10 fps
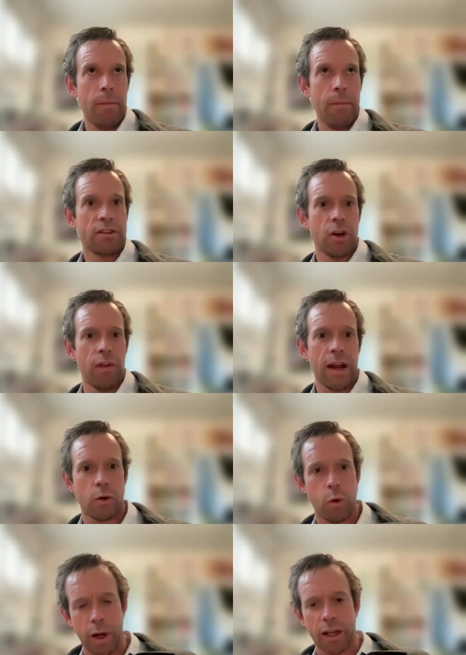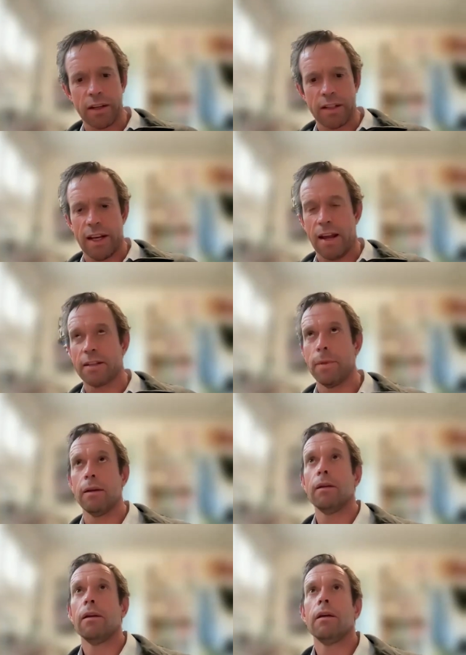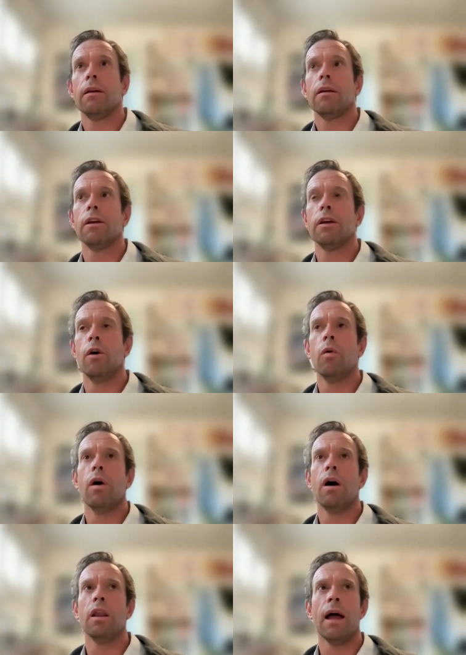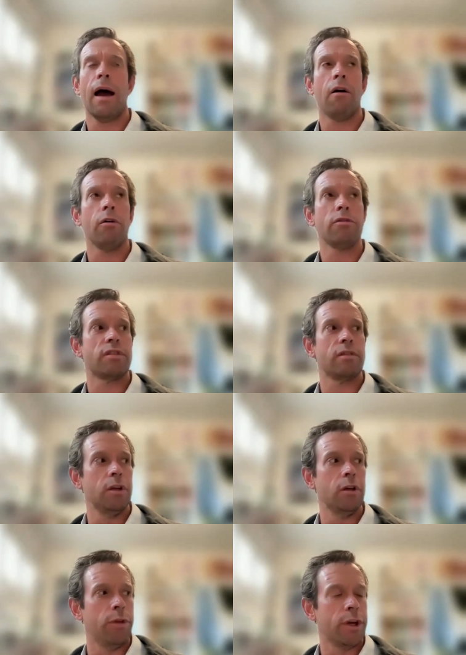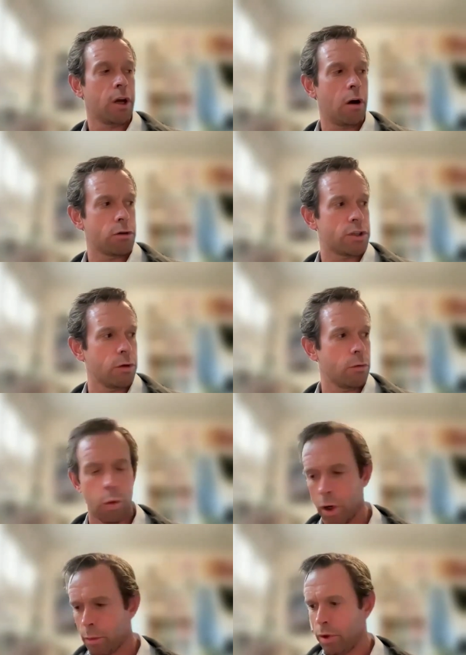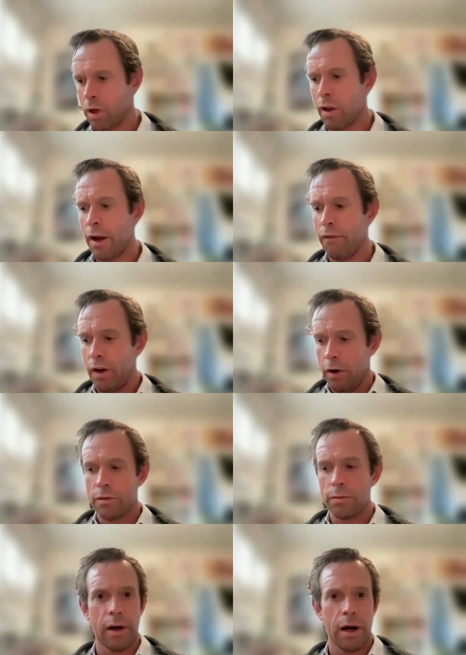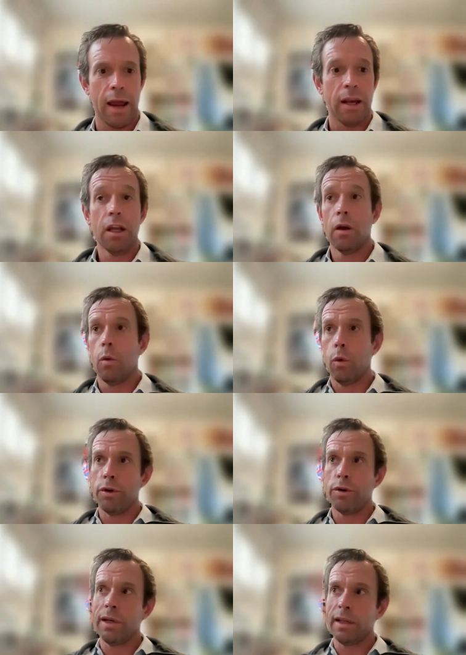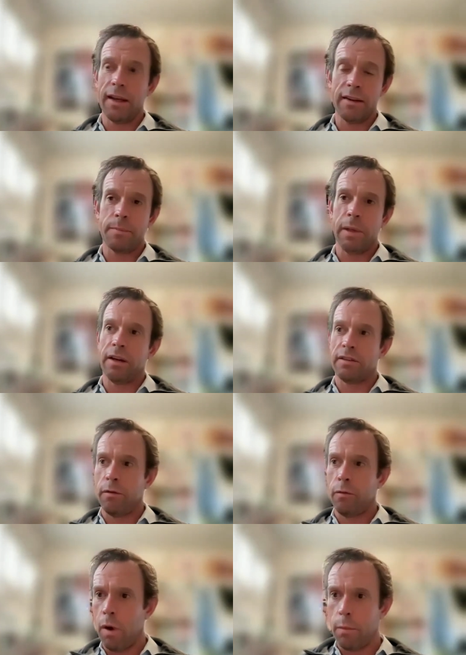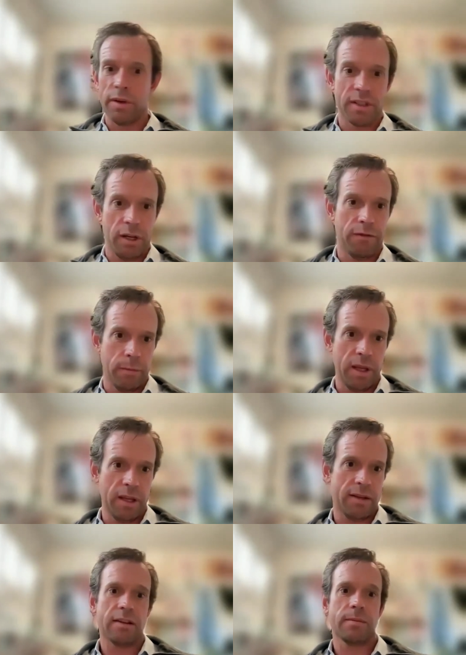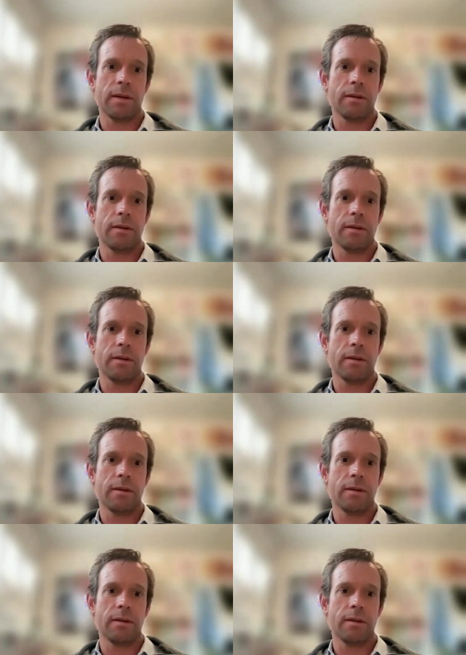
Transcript: and so that quick assessment you know allows you know the coach to work with the client of here's where you're at we're doing this because of what we see from the assessment.